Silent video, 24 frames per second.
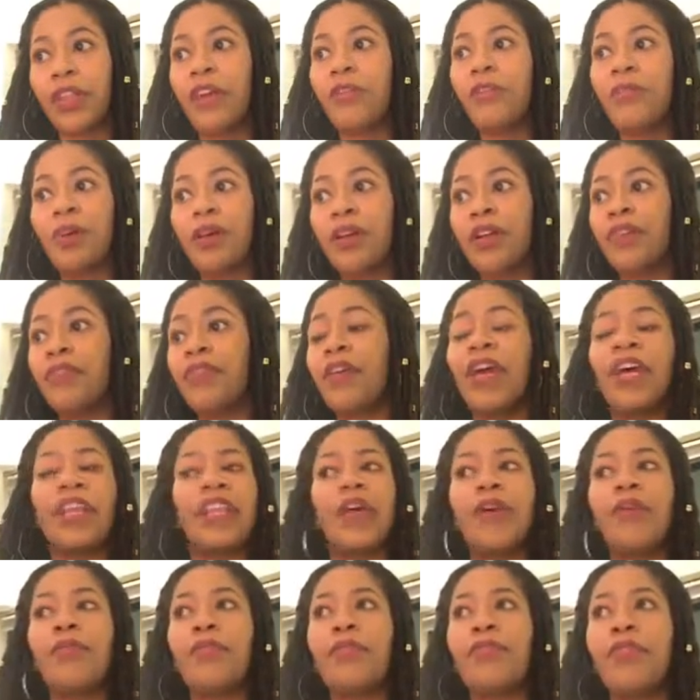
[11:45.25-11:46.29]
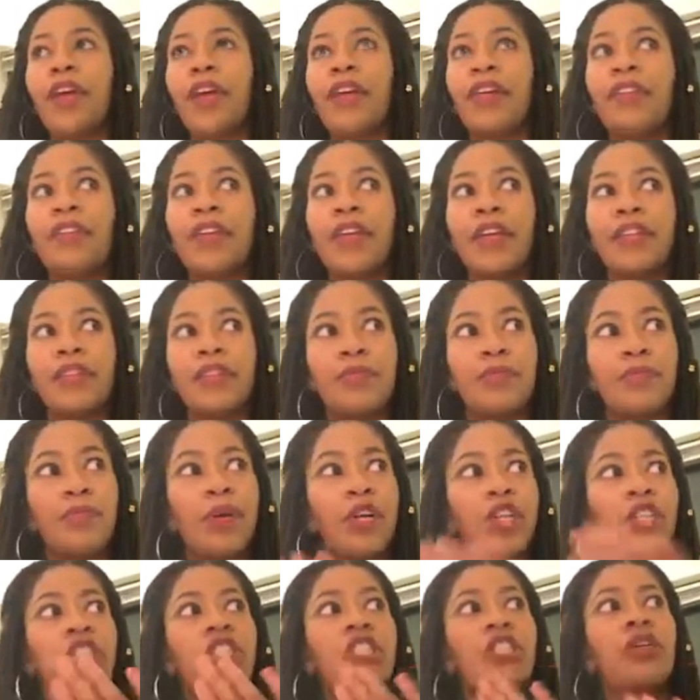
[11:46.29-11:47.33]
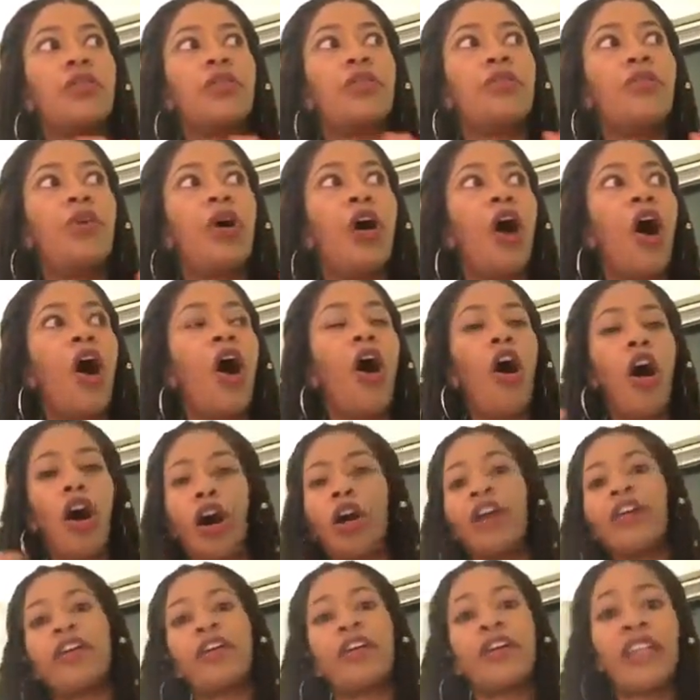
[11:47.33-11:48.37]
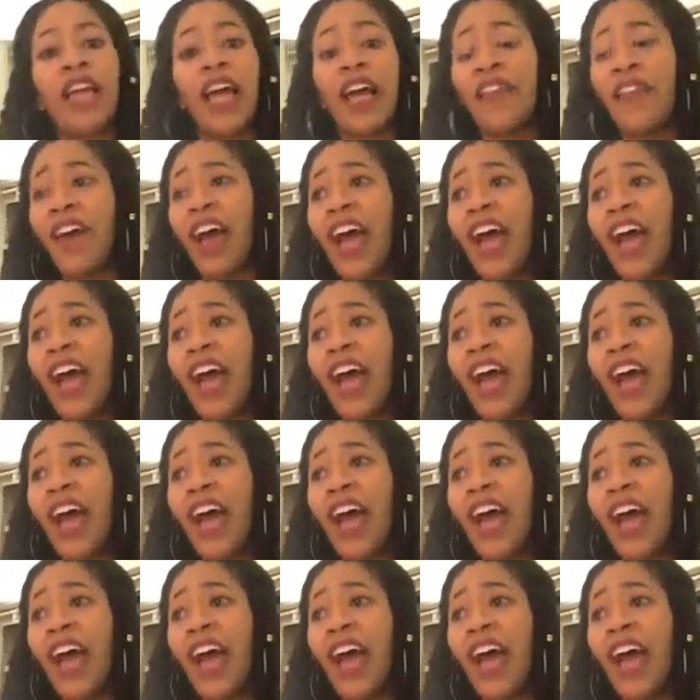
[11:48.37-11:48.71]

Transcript: It's pushed them harder in life.